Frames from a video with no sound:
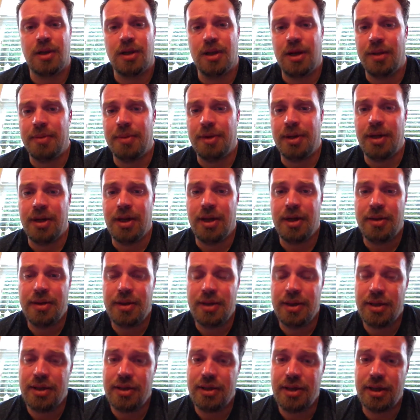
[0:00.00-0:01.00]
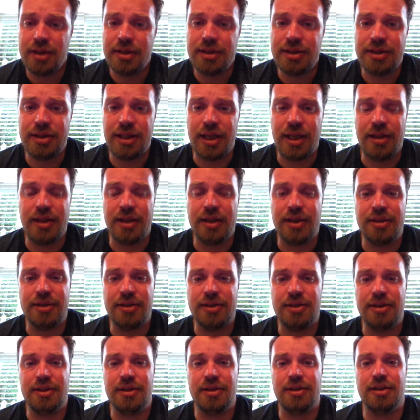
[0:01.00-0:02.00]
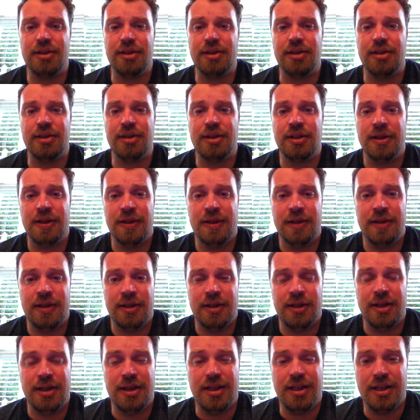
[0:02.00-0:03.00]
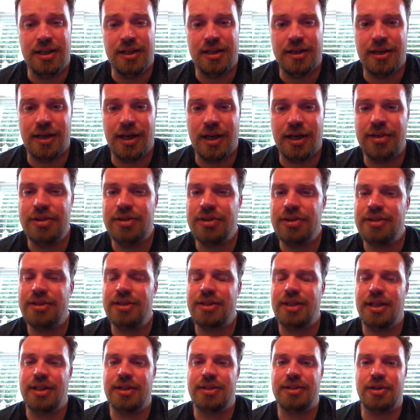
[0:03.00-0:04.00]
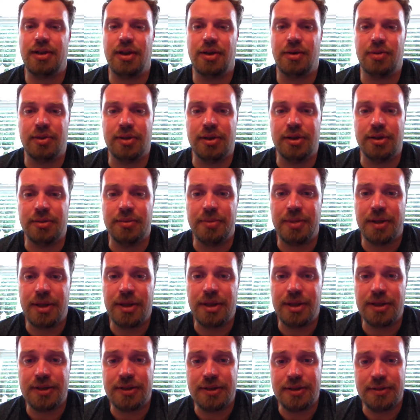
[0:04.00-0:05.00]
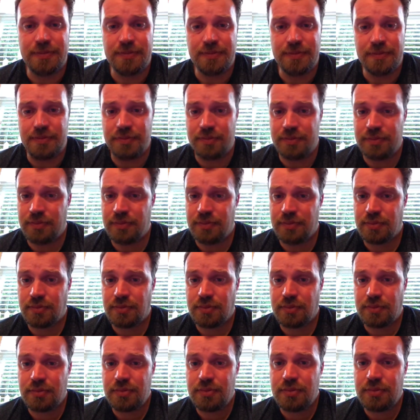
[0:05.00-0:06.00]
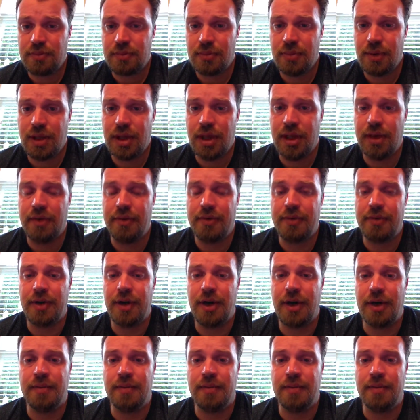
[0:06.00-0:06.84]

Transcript: Not to say that I shouldn't say it's not real, because if